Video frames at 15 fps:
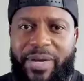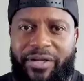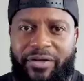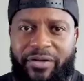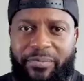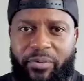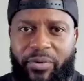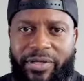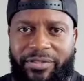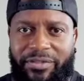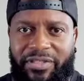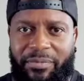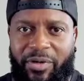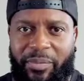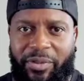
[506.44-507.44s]
a good point
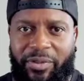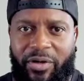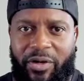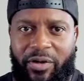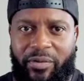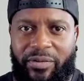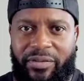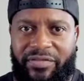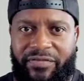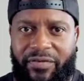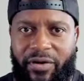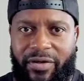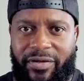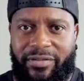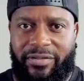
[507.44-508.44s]
just a moment ago as
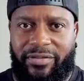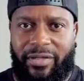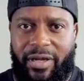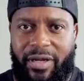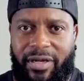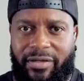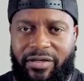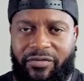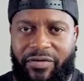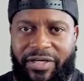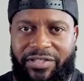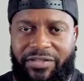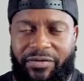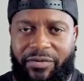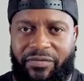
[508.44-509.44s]
far as
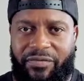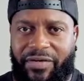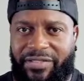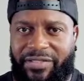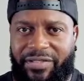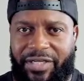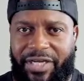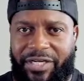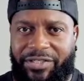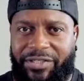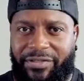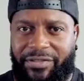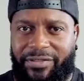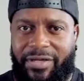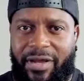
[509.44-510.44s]
congressional
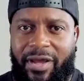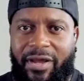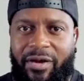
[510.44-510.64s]
investigations.